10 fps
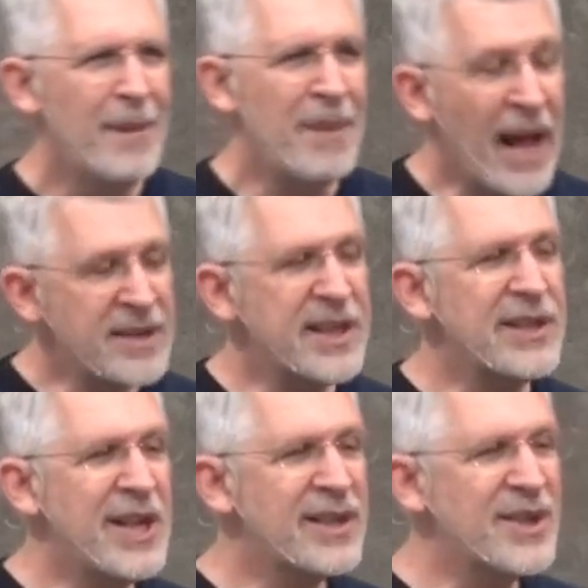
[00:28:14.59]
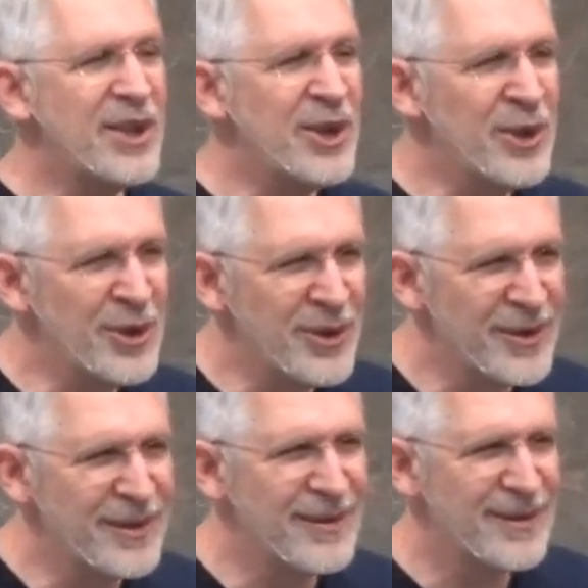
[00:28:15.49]
May I suggest to you
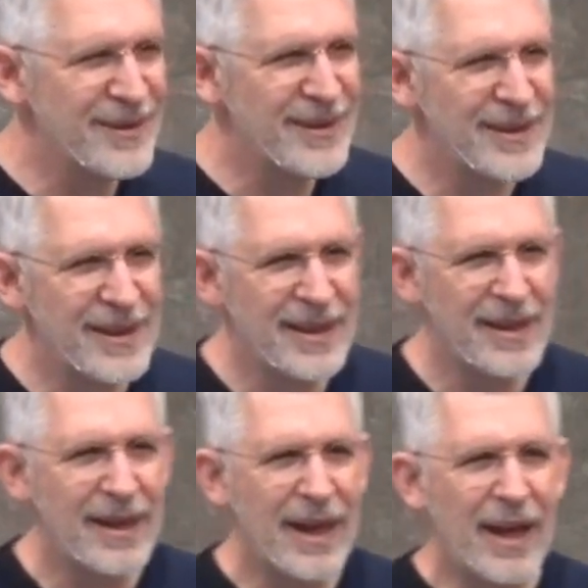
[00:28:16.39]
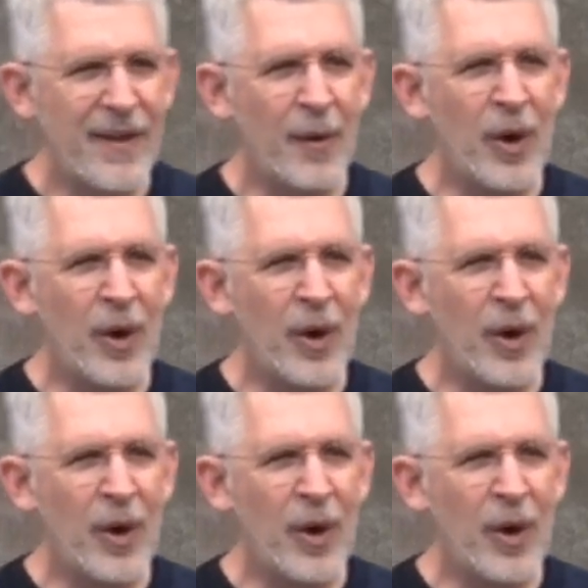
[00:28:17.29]
that